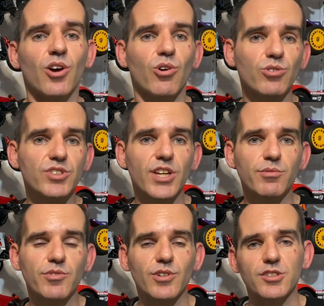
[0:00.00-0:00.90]
Also,
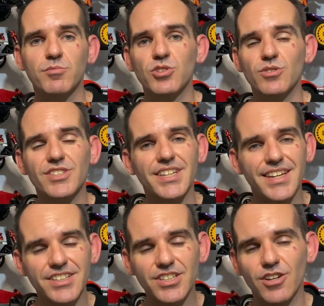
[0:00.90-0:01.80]
we've got some new
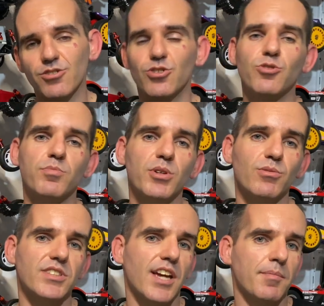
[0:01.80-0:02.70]
TT-02
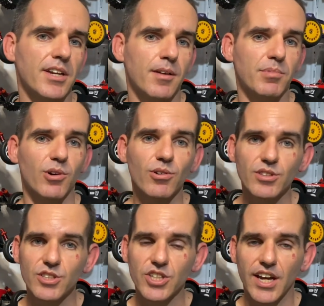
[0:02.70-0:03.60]
builds coming up on
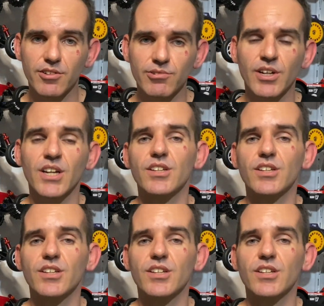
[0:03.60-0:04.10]
the channel.